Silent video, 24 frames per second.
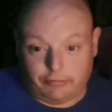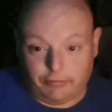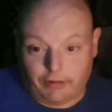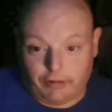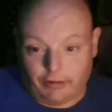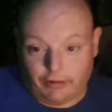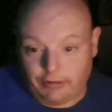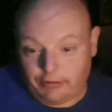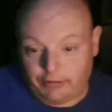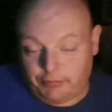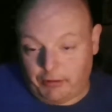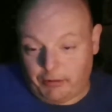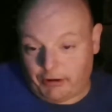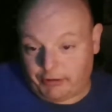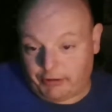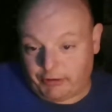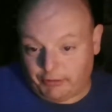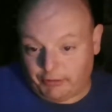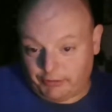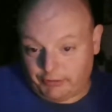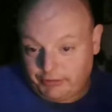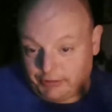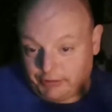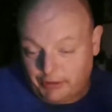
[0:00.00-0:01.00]
Nothing
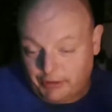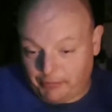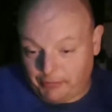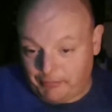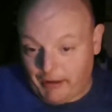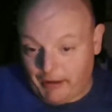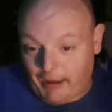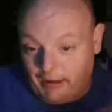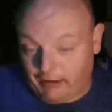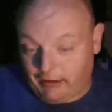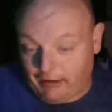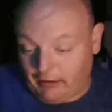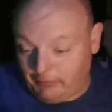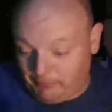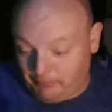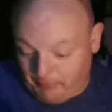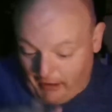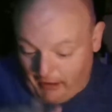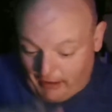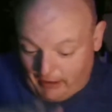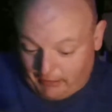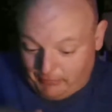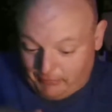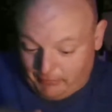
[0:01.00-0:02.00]
special. They're just in a bag. I
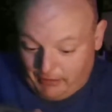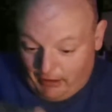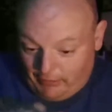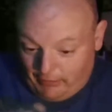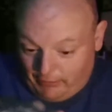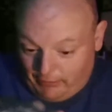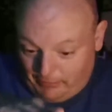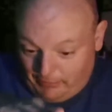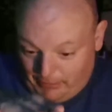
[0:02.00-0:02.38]
packed them down. They're